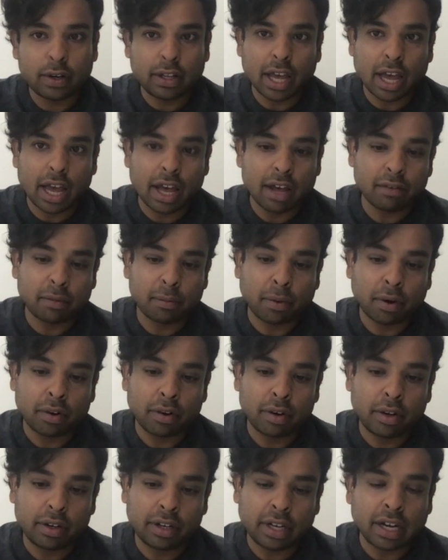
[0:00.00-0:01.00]
have
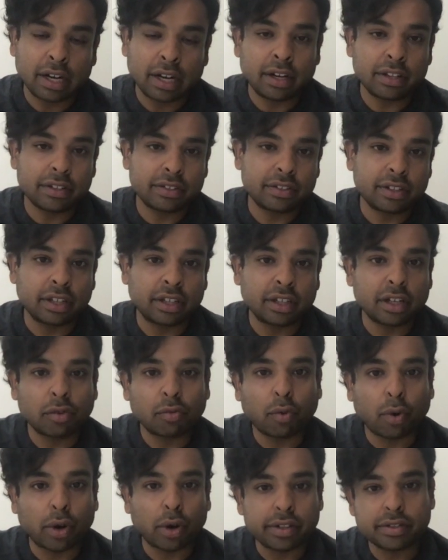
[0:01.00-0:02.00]
about ten distinctive
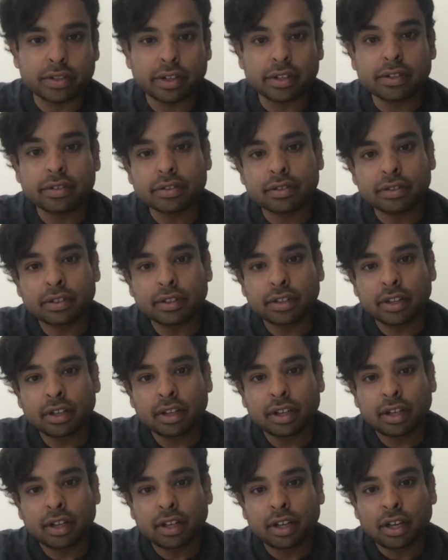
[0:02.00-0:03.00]
voices,
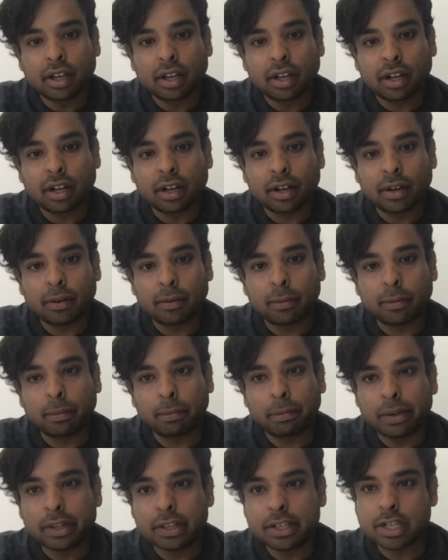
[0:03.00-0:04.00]
uh,
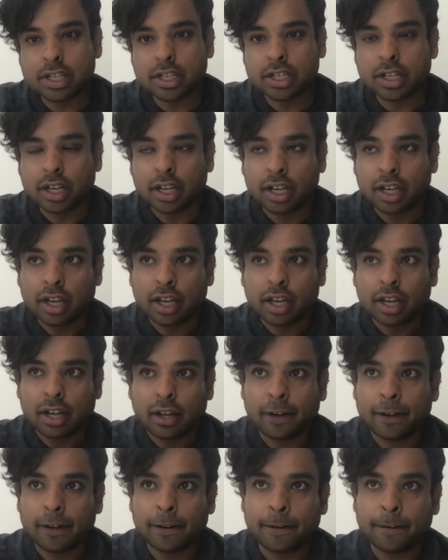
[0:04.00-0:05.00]
which
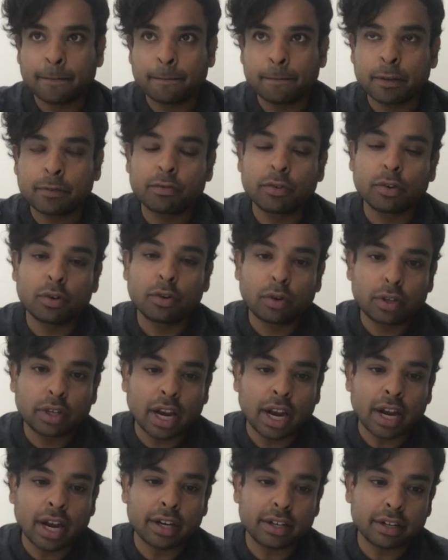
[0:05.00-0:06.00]
um, if you looked
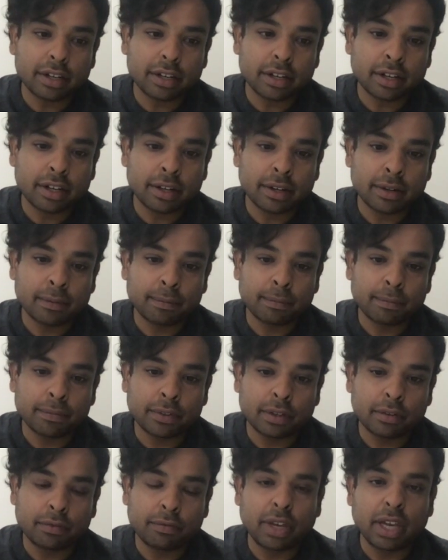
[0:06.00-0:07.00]
at um,
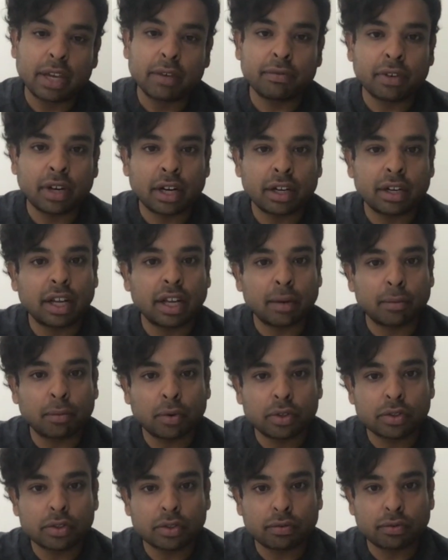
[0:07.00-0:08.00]
the WaveNet
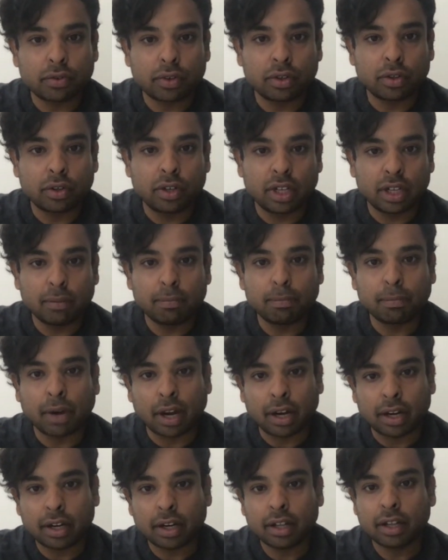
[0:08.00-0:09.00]
demos of
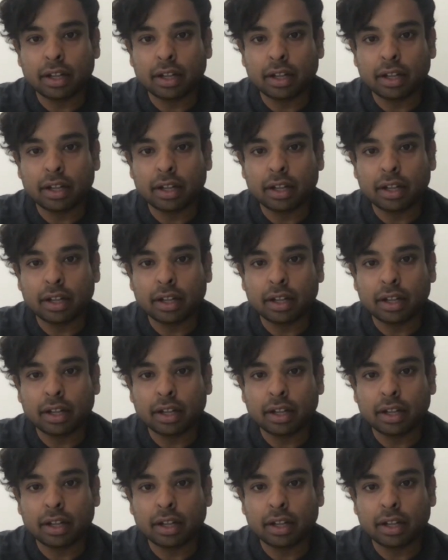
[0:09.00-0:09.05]
DeepMind